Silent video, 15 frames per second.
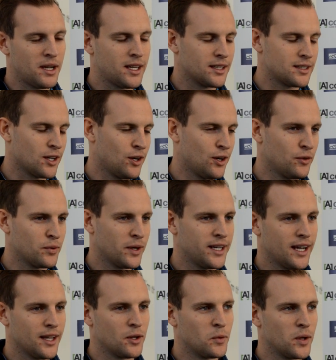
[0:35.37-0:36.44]
make it to
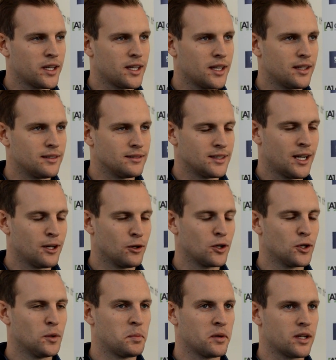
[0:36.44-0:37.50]
halfway down the wicket, I
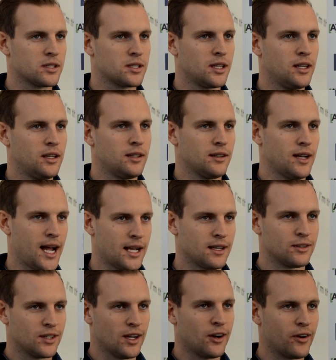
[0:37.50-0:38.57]
look up and I see
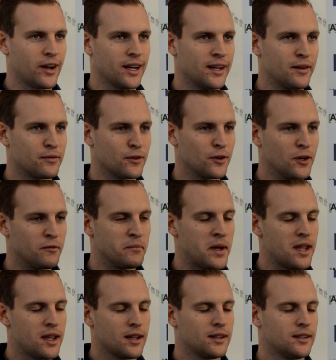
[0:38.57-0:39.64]
Ant directly in front of
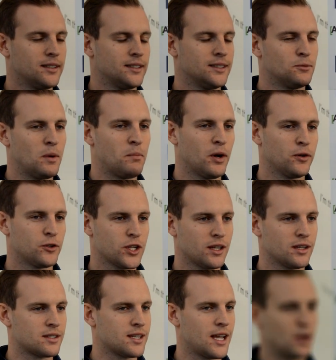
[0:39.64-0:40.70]
me, we both checked the